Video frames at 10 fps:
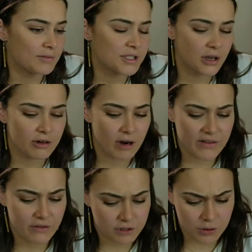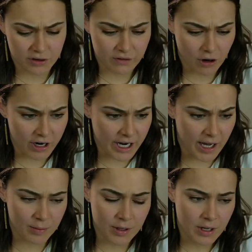I'm so grateful to have grown
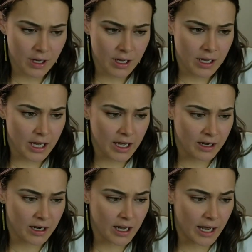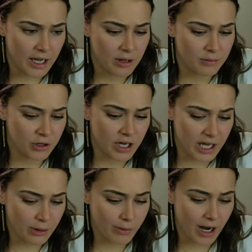up in a
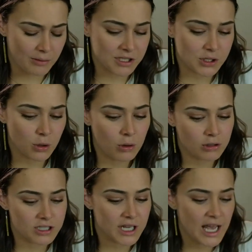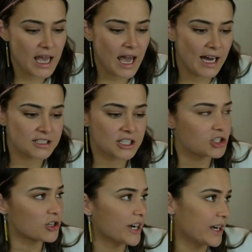community where I was taught how
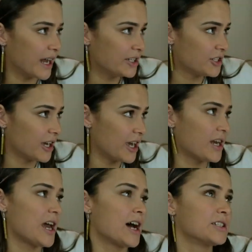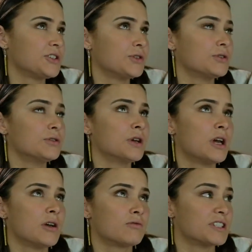to treat nature and how to
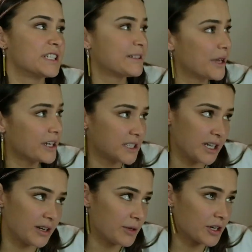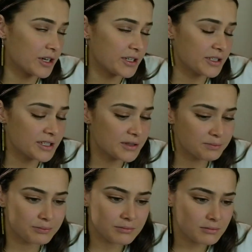respect it, because